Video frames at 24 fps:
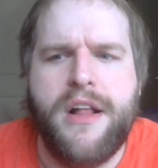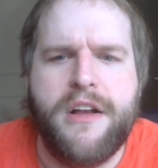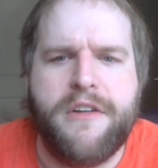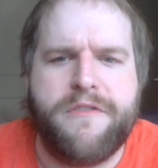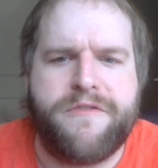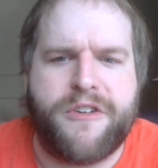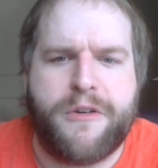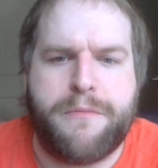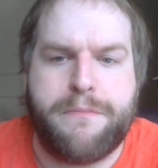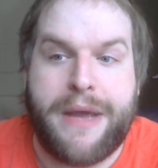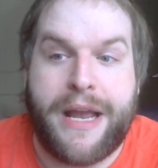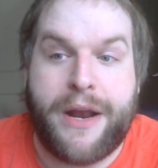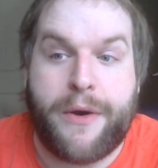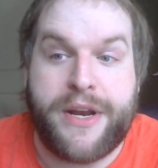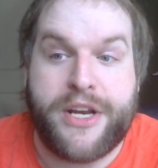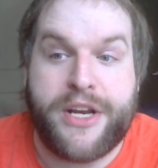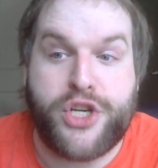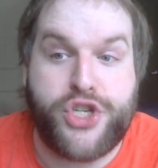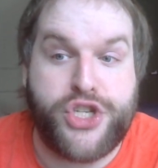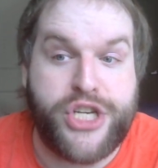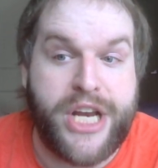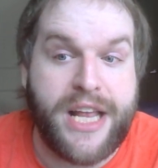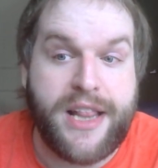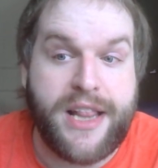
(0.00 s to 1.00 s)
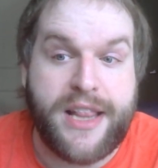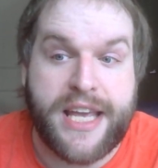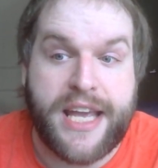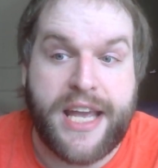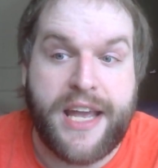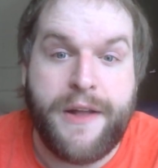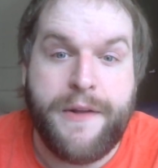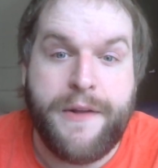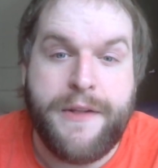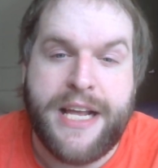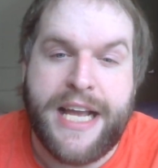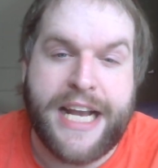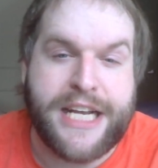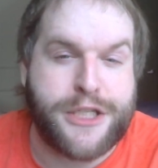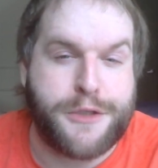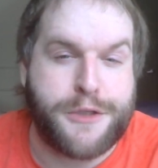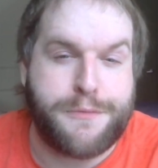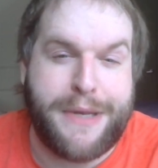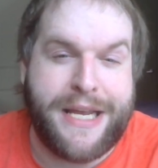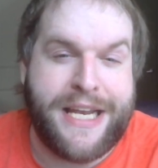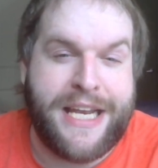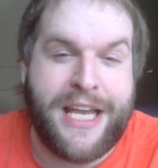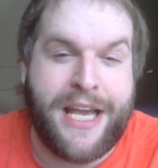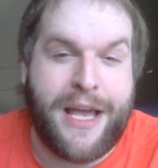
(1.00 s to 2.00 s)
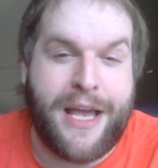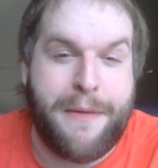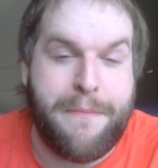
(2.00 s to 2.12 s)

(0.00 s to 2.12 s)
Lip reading: For Mary Shelley, explaining